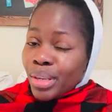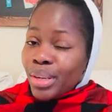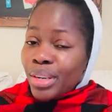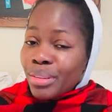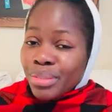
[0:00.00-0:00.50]

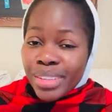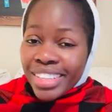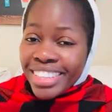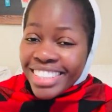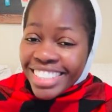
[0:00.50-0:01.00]

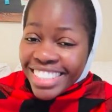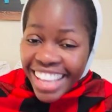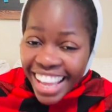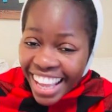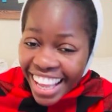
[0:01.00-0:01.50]
beautiful
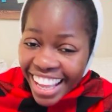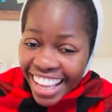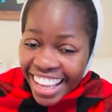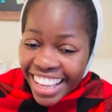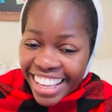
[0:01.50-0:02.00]

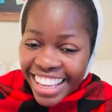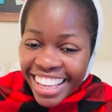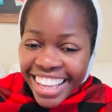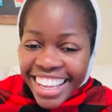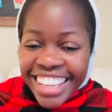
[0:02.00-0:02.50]

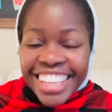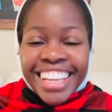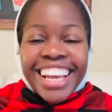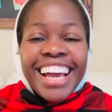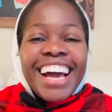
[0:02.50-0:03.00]
day.